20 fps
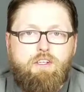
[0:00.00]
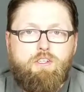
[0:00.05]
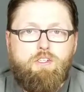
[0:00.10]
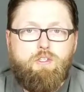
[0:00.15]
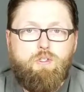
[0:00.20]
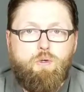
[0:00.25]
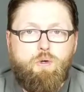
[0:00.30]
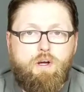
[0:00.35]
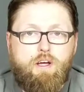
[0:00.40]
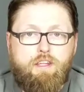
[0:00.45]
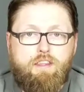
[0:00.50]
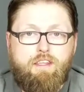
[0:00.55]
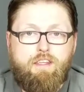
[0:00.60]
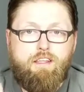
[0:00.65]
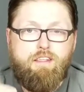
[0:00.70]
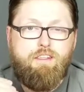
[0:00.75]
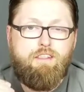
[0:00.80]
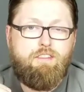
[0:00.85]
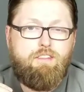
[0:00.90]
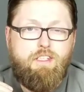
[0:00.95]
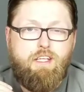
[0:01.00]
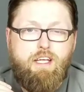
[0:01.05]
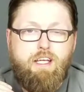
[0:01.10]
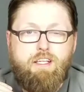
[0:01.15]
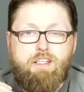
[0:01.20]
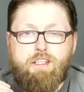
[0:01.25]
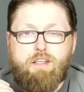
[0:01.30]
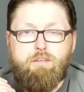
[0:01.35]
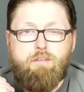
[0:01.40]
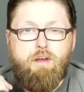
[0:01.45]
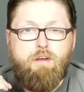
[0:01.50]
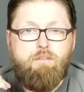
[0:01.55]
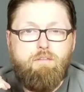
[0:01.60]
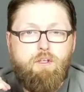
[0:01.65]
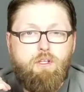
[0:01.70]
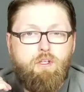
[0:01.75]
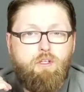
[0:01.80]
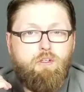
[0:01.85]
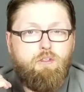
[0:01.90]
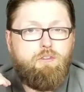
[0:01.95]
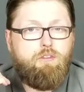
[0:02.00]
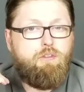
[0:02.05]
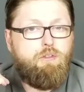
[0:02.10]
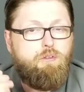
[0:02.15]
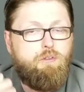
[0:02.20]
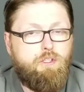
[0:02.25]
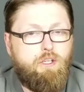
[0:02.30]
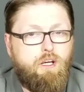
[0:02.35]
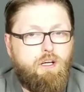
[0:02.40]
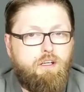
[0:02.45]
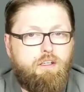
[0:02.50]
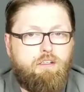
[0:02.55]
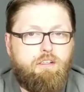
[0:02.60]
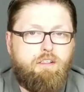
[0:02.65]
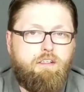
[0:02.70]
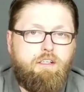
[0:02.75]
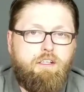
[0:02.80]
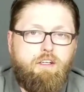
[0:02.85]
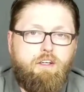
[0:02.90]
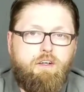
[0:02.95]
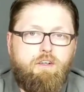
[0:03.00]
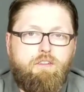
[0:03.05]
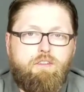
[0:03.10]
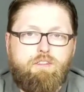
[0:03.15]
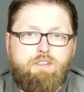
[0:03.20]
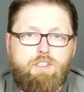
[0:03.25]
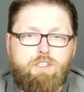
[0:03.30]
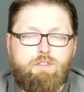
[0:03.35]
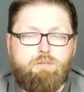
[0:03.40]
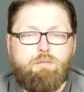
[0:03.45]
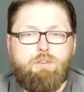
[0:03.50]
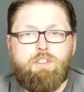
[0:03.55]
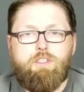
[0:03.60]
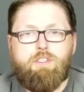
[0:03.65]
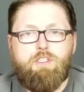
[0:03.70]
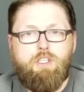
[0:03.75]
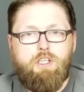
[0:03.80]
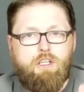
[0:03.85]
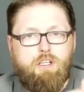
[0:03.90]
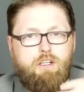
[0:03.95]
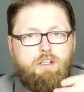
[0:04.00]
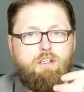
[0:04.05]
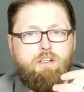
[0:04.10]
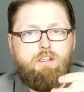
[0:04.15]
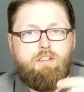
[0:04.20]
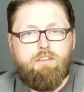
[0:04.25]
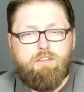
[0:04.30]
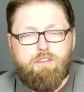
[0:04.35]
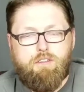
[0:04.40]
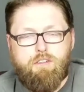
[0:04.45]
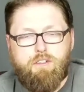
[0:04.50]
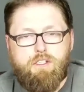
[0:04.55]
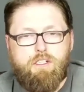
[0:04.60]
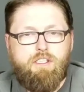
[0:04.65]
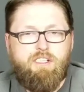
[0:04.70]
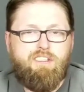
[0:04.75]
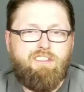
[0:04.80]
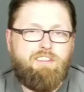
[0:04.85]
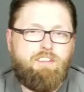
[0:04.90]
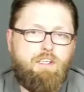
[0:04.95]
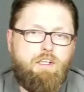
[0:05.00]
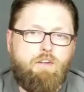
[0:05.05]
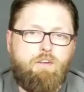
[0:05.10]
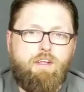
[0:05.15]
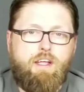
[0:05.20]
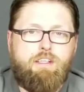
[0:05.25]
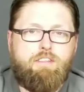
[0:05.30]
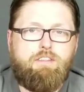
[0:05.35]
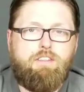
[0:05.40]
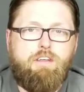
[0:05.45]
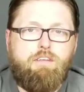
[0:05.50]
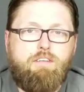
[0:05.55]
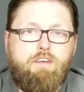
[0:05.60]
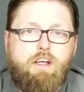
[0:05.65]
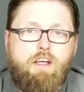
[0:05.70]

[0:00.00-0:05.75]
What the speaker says: Do I think there's an age that might be a little too young? 6 months, a year, 2 years, that stuff.